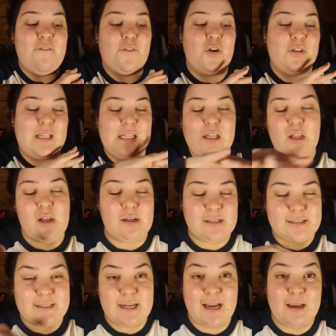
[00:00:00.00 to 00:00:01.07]
for the
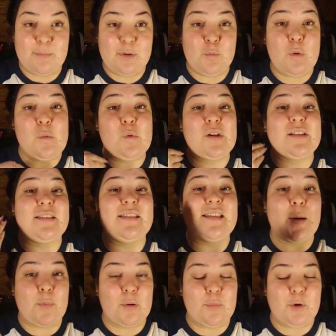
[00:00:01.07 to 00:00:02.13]
longest time, and we were
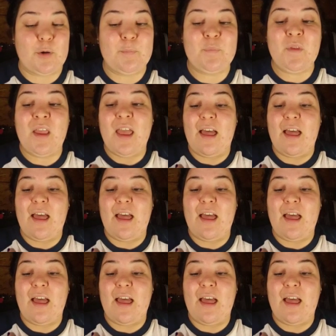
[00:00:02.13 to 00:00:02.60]
inseparable.